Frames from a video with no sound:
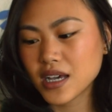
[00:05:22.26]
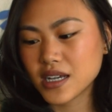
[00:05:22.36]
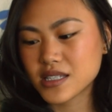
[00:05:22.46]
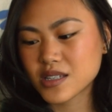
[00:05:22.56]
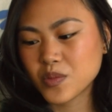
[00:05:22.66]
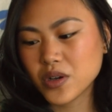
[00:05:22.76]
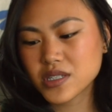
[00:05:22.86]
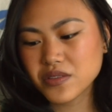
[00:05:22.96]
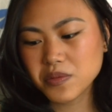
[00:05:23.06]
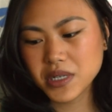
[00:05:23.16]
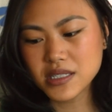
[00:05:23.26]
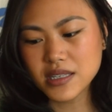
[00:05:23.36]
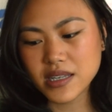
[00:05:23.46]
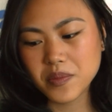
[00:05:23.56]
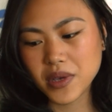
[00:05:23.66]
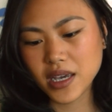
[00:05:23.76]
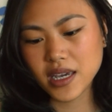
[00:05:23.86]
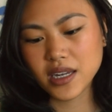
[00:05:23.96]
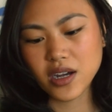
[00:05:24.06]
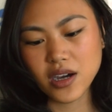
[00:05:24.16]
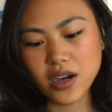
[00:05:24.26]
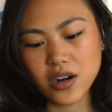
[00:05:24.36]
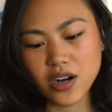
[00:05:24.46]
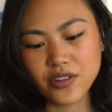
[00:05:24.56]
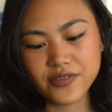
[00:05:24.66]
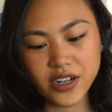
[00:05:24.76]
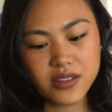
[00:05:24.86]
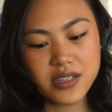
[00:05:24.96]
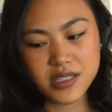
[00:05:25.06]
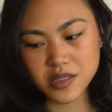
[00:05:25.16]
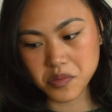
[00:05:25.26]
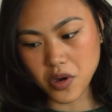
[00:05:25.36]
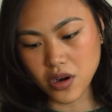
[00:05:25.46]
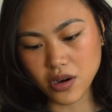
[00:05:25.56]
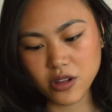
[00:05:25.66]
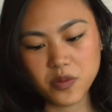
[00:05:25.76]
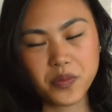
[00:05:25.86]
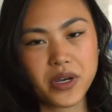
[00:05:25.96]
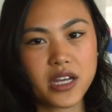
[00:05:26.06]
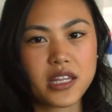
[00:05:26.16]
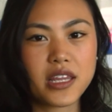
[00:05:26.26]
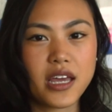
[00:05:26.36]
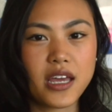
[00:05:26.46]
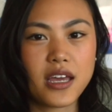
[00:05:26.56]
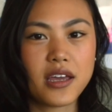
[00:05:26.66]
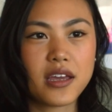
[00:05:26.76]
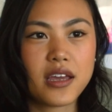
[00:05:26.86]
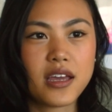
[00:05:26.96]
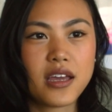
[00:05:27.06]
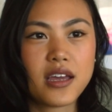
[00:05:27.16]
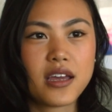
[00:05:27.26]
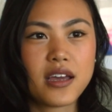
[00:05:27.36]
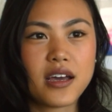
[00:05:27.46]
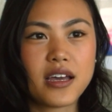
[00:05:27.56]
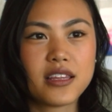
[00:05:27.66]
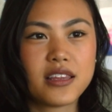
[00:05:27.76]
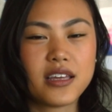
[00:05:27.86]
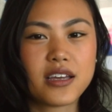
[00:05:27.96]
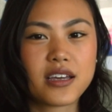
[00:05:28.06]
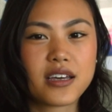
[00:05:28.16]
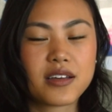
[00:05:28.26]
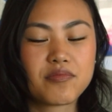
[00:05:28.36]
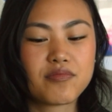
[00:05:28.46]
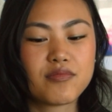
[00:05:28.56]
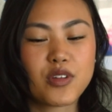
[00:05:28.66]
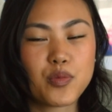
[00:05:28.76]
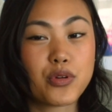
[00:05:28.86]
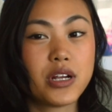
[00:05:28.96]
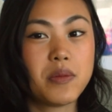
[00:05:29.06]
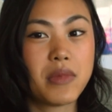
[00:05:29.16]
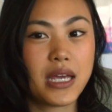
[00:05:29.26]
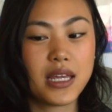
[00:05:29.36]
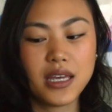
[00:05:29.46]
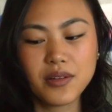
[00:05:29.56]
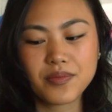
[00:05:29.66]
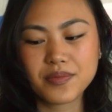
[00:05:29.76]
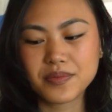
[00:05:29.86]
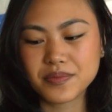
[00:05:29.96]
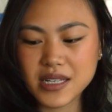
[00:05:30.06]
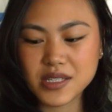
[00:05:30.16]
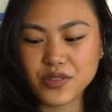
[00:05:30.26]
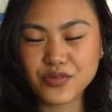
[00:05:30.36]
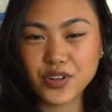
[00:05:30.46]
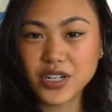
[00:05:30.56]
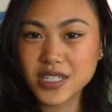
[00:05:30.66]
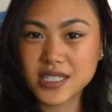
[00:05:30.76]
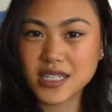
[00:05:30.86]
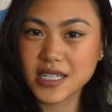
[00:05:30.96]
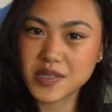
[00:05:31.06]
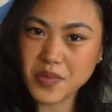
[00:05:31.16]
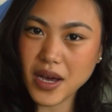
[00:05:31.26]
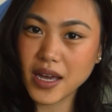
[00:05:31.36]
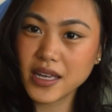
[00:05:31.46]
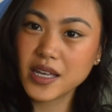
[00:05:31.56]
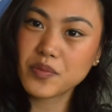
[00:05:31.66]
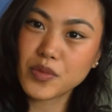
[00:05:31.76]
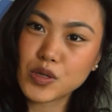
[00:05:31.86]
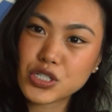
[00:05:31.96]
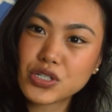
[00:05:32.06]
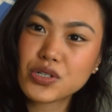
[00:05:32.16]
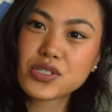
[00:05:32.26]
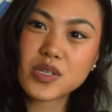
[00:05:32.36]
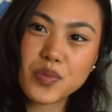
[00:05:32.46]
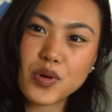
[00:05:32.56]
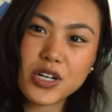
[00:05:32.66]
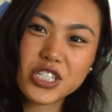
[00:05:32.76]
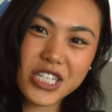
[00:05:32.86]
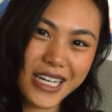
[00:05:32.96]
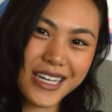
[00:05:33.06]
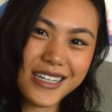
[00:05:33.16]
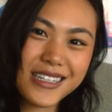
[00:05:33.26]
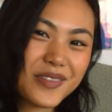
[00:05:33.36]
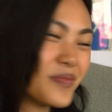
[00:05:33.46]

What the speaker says: And so most of the pieces I made are fairly small, but they, I think, are pretty mighty. So first is my emotional support chicken.